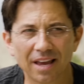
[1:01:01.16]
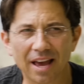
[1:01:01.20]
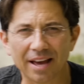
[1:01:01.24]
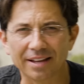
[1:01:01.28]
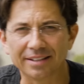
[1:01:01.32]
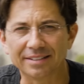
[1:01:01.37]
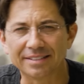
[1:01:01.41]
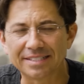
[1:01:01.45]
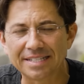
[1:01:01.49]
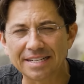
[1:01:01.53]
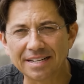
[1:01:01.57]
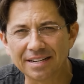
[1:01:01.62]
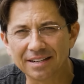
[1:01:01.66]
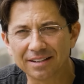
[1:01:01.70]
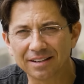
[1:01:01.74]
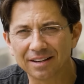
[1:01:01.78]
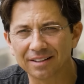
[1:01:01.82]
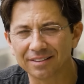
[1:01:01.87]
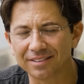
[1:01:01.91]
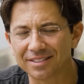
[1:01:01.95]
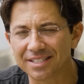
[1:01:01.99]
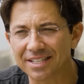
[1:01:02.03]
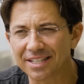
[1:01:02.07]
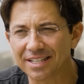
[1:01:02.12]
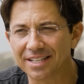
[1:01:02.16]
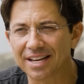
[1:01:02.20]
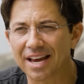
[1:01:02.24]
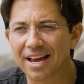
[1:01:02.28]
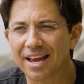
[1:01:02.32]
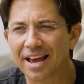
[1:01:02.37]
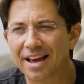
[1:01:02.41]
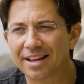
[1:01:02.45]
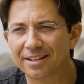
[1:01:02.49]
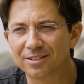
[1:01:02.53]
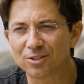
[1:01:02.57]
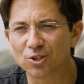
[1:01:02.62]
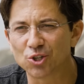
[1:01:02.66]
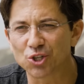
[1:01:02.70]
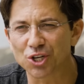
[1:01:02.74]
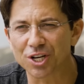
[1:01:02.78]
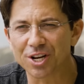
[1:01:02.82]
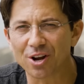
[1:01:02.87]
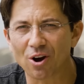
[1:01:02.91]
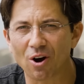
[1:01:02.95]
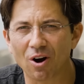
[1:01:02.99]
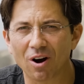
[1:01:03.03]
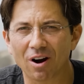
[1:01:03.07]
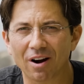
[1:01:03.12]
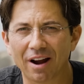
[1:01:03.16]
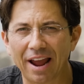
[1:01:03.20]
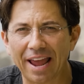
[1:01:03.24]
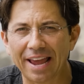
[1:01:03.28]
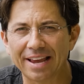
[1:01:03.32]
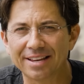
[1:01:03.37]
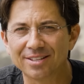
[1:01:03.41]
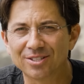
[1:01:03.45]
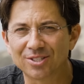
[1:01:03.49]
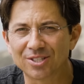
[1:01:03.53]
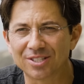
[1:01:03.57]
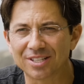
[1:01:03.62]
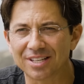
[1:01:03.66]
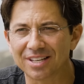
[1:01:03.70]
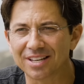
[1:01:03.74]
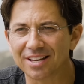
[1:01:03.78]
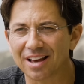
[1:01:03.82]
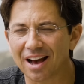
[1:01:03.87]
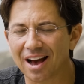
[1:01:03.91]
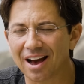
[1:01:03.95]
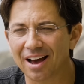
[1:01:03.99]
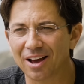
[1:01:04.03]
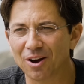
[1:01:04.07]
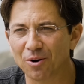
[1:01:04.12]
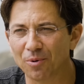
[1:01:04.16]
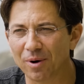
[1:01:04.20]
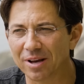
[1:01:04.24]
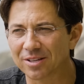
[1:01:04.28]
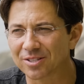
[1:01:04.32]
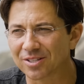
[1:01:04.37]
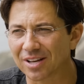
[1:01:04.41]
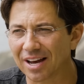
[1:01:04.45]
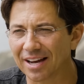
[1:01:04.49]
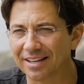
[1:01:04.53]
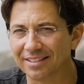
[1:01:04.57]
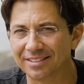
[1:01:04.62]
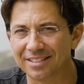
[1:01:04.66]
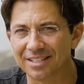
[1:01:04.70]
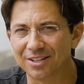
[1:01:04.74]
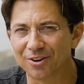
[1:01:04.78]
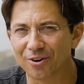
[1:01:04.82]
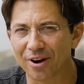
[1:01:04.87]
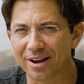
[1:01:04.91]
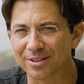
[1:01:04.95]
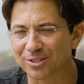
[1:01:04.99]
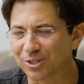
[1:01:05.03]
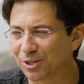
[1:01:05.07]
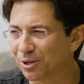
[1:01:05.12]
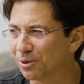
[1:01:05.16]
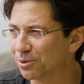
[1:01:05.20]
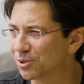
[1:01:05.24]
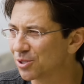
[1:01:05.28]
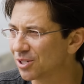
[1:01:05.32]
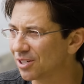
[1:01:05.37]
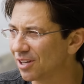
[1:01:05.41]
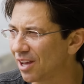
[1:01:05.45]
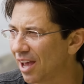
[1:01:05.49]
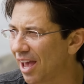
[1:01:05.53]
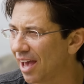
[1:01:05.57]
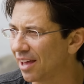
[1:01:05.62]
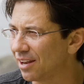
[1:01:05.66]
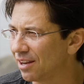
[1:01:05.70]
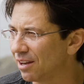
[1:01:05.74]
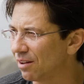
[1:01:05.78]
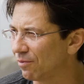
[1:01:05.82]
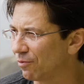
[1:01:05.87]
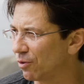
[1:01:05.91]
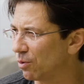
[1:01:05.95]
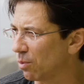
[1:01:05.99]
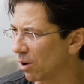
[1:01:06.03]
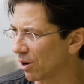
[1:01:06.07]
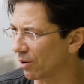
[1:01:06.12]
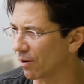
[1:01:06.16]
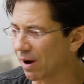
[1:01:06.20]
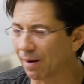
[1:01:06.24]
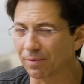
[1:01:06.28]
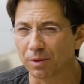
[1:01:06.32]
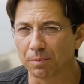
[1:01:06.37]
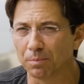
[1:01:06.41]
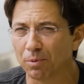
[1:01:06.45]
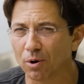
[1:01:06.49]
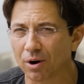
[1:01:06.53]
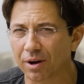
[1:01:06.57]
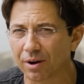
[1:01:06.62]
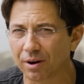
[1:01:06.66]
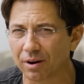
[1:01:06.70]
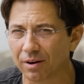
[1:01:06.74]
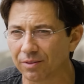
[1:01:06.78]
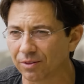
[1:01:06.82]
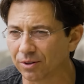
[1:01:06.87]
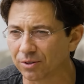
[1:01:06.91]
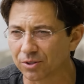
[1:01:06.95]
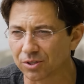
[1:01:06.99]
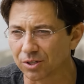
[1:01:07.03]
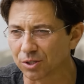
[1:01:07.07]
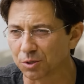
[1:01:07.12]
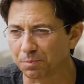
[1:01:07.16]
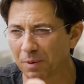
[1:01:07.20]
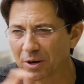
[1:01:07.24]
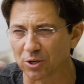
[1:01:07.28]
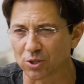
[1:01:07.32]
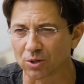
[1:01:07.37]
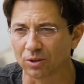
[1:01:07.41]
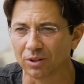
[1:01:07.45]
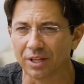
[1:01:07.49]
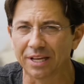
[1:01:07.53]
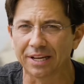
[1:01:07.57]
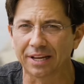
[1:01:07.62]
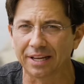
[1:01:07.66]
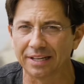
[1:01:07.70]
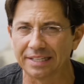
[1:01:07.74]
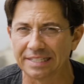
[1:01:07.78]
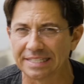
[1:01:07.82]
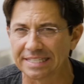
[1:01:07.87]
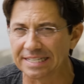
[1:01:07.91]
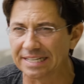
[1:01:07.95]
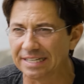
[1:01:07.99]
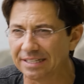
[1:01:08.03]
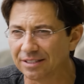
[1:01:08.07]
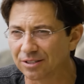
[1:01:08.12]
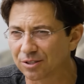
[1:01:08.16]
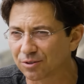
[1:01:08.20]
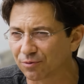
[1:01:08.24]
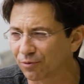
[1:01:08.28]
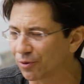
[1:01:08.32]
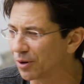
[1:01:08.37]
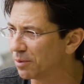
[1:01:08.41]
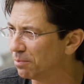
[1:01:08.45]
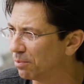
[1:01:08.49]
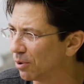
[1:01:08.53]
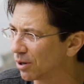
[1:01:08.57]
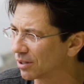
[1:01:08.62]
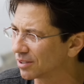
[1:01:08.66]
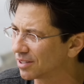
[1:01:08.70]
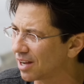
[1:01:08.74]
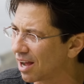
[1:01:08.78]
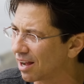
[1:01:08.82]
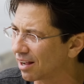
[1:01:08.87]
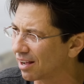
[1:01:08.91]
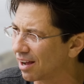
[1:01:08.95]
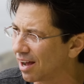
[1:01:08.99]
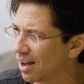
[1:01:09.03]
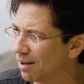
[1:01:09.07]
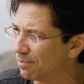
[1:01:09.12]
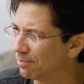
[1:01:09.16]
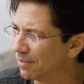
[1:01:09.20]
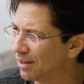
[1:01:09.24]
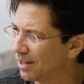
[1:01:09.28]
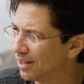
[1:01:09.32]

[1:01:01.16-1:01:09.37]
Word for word: too. Yeah, Dean, D E A N G R A Z I O S I, Dean Graziosi. Yeah. And if you want to grab the book, there's a special link at deans free book dot com.